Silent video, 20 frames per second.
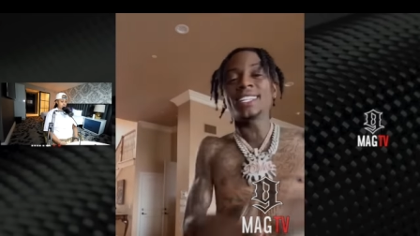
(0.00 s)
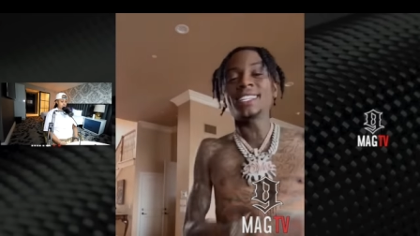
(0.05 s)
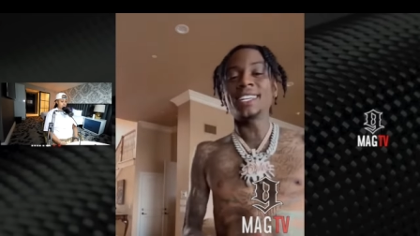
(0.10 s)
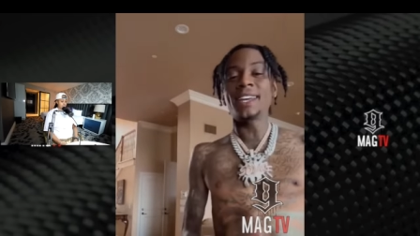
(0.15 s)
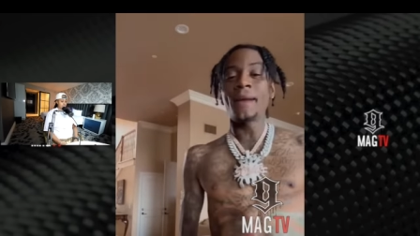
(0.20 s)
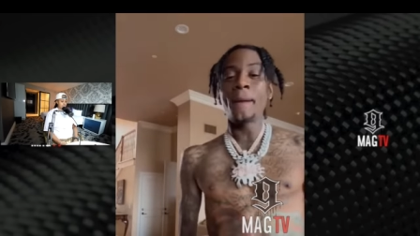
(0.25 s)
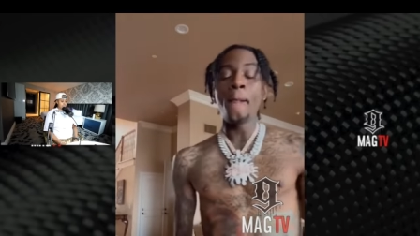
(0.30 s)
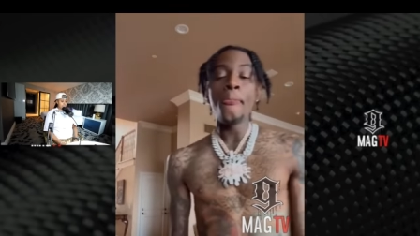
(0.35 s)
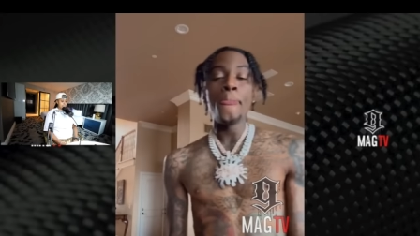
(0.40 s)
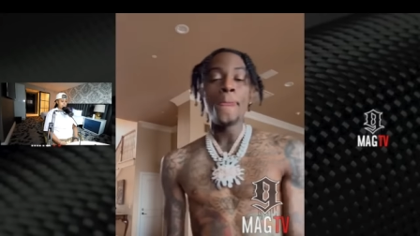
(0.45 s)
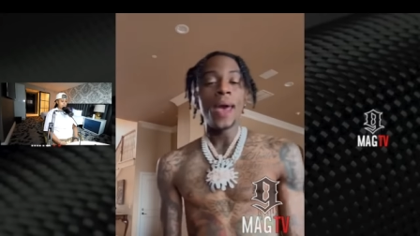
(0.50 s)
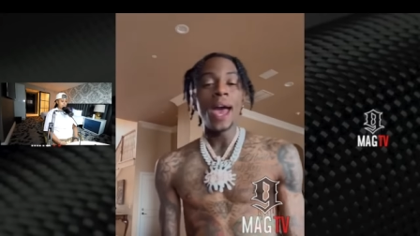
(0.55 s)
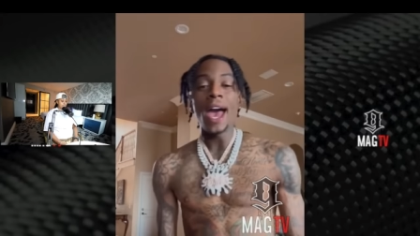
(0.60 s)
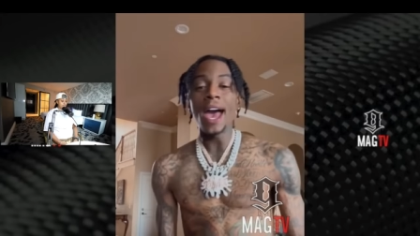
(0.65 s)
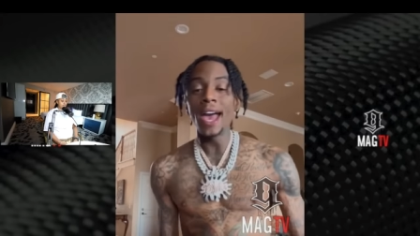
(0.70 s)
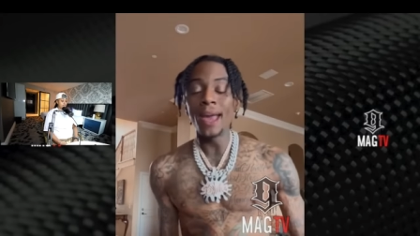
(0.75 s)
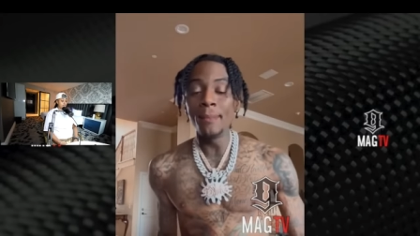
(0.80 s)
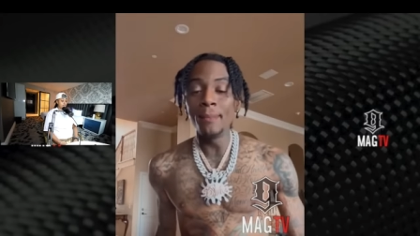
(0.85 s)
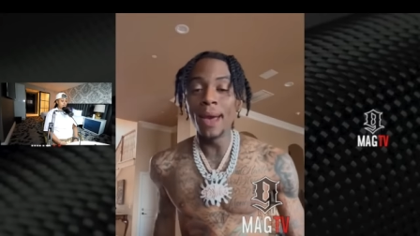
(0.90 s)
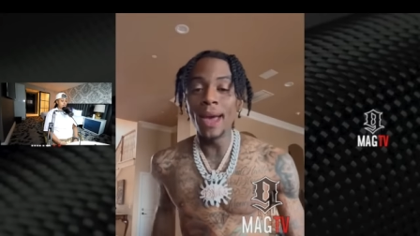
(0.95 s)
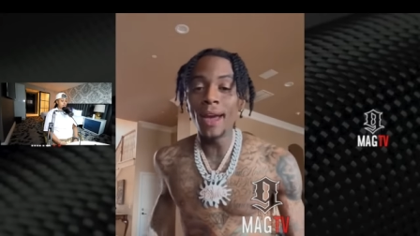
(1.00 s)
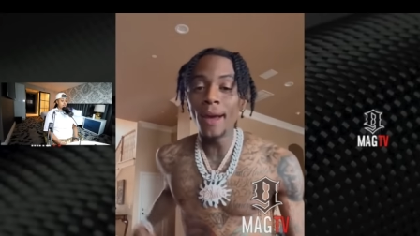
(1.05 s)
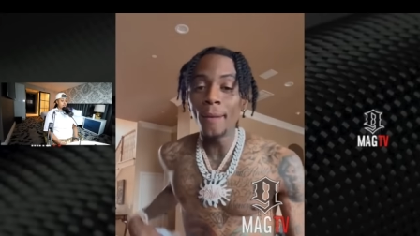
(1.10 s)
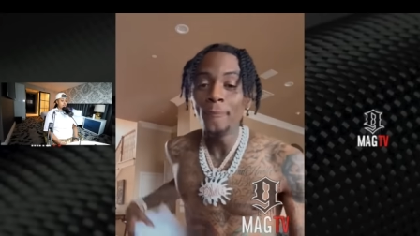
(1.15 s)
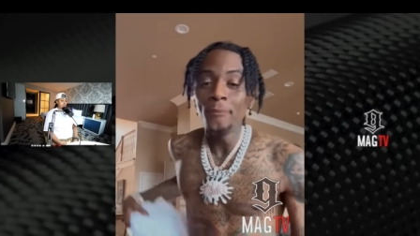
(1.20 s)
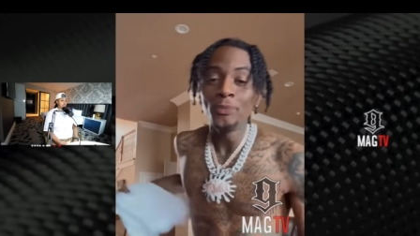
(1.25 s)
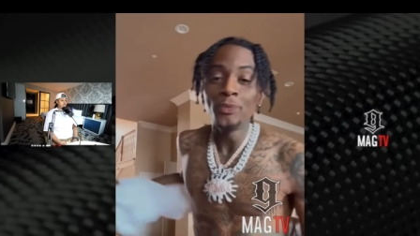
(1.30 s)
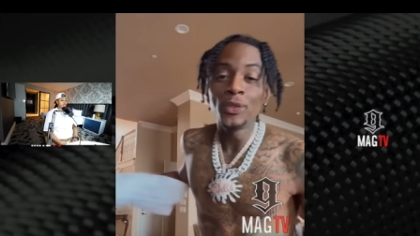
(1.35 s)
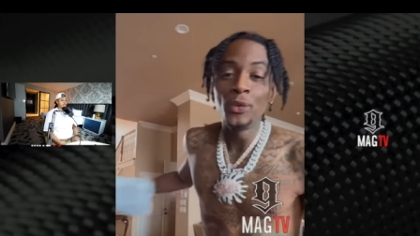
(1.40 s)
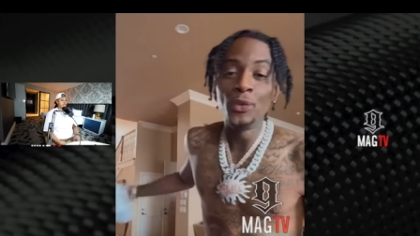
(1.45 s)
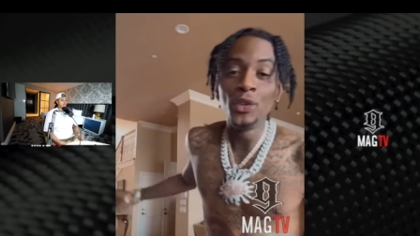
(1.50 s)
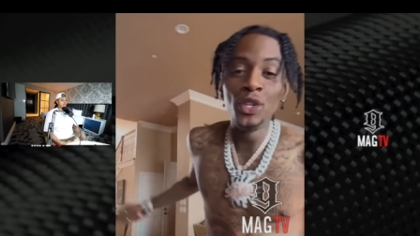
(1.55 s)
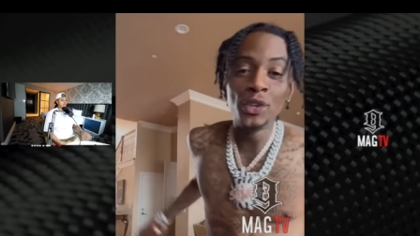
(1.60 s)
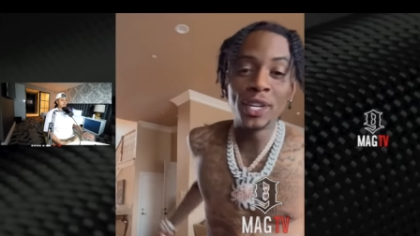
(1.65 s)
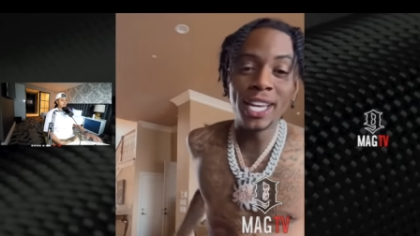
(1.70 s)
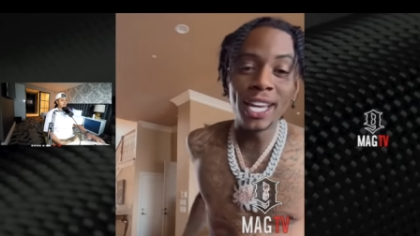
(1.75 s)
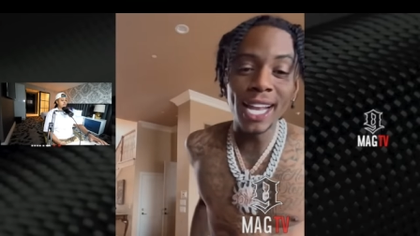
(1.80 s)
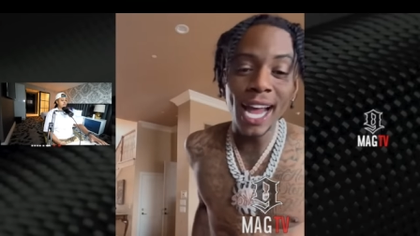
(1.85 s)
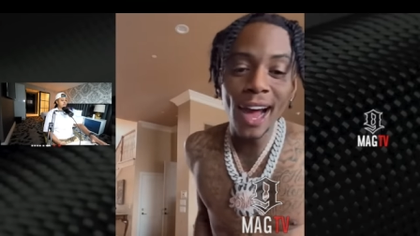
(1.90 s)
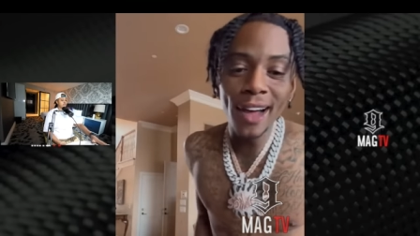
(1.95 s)
that shit. Hey, man, when you
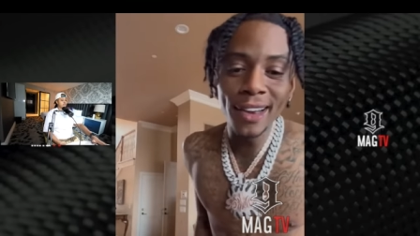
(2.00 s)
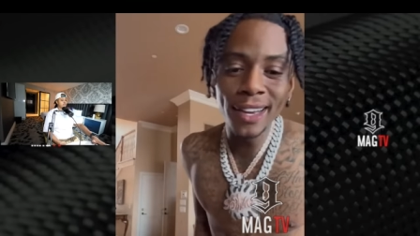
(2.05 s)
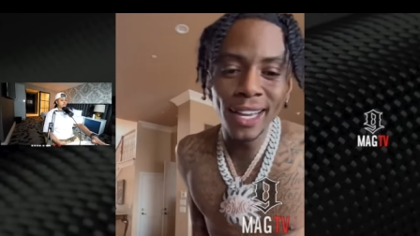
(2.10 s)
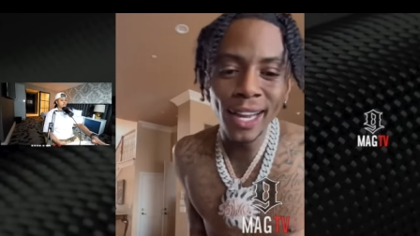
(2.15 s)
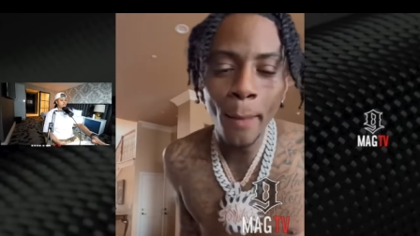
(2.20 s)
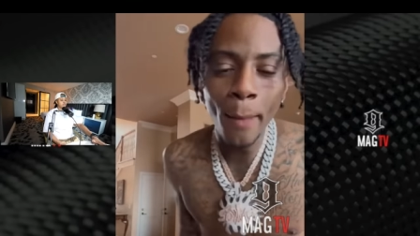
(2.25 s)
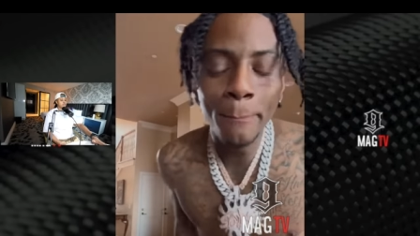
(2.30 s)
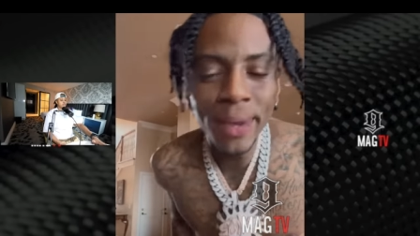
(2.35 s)
get out,